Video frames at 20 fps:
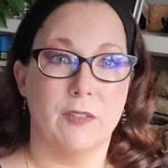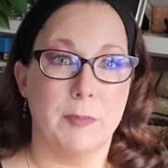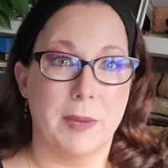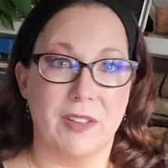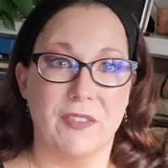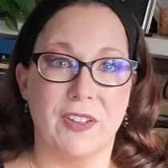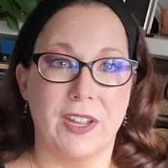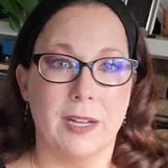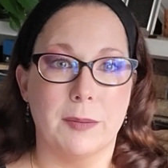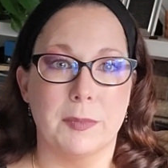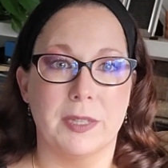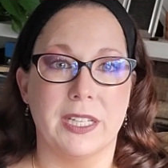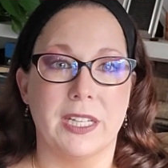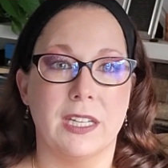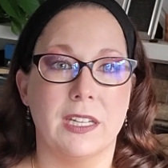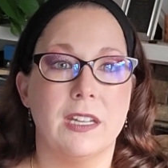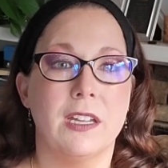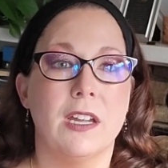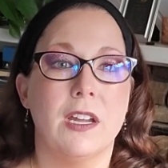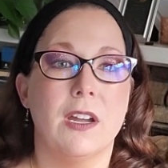of my
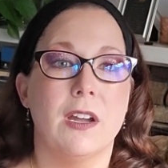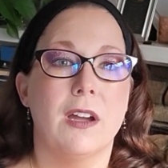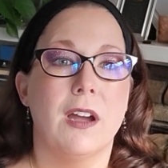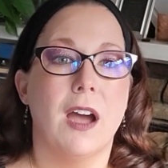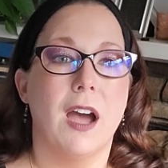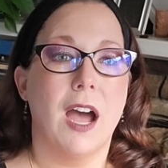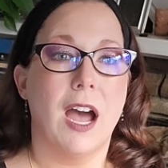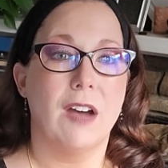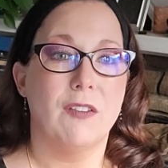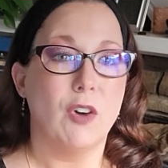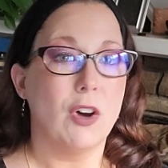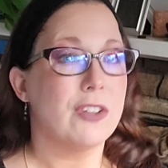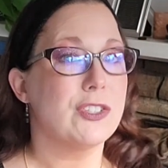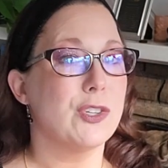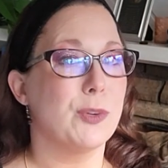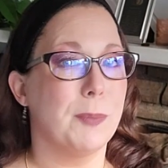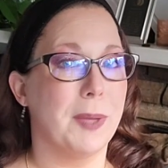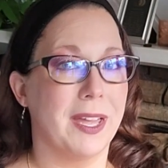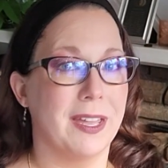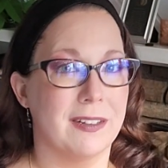family have
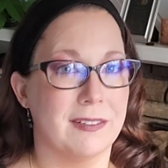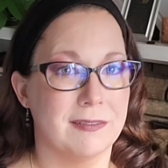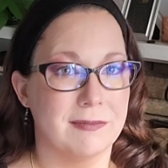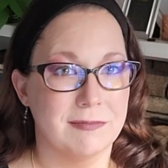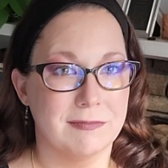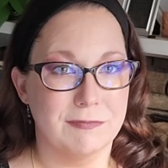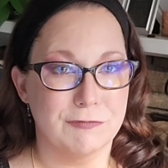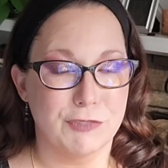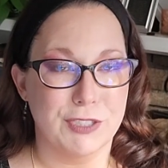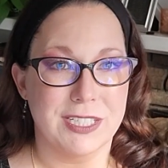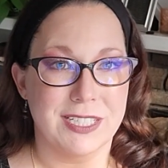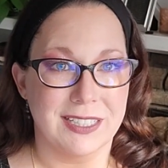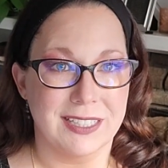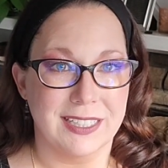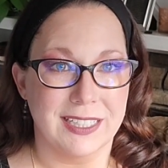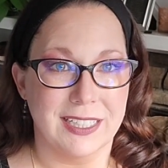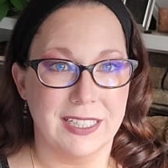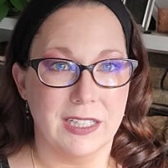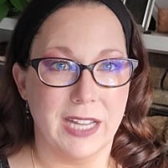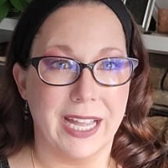also been
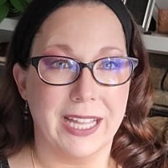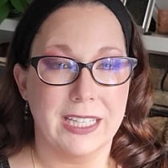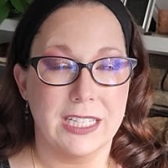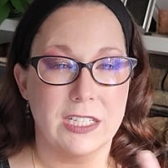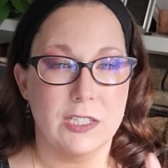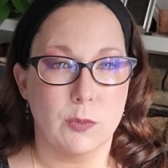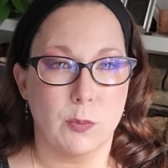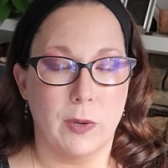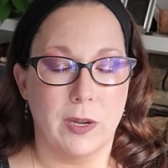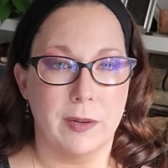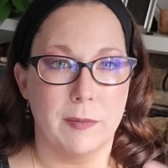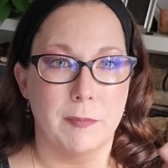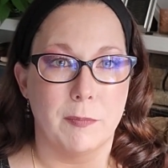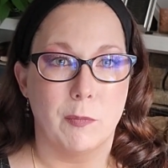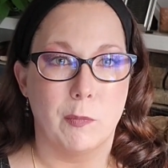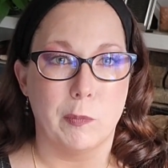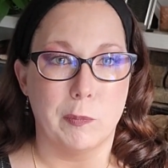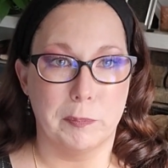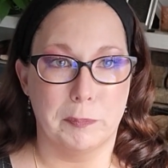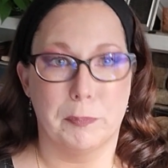recently, at least one,
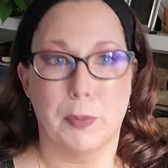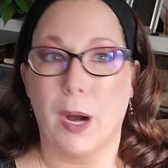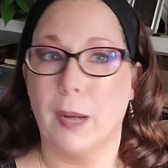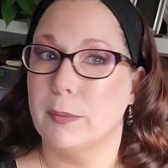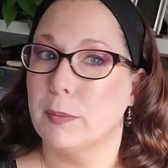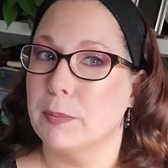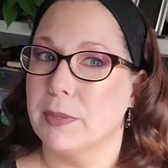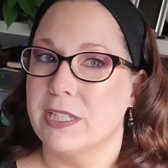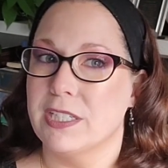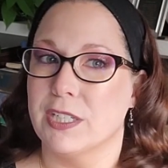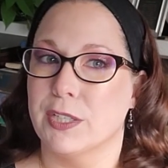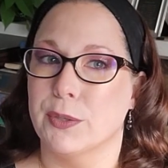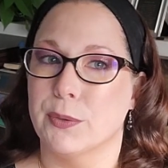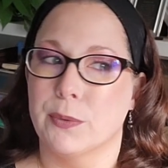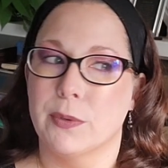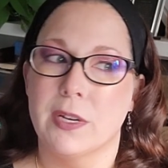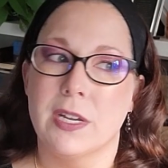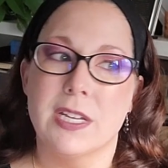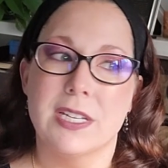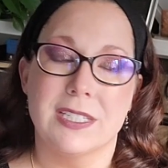probably two,
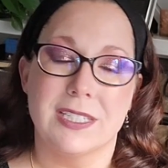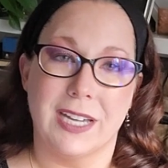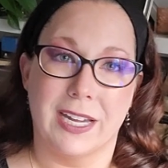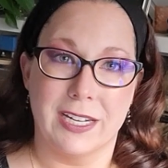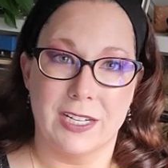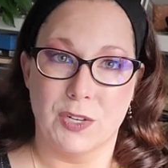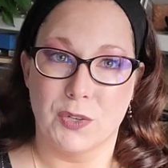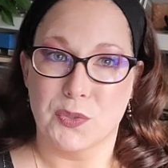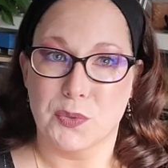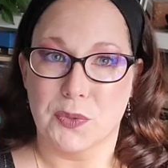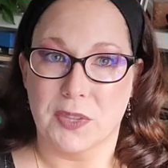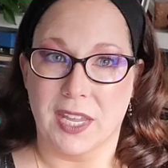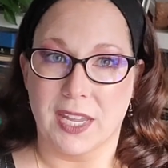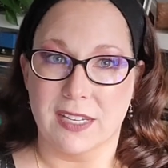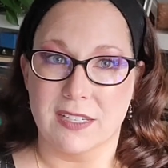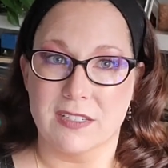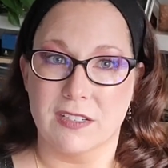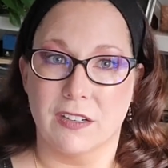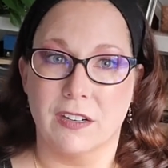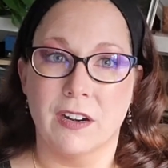diagnosed with
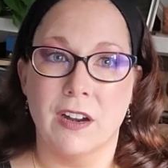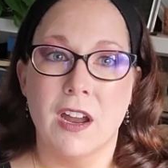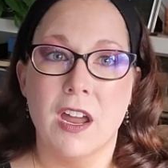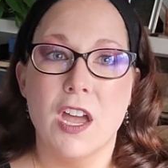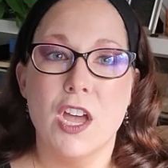cancer.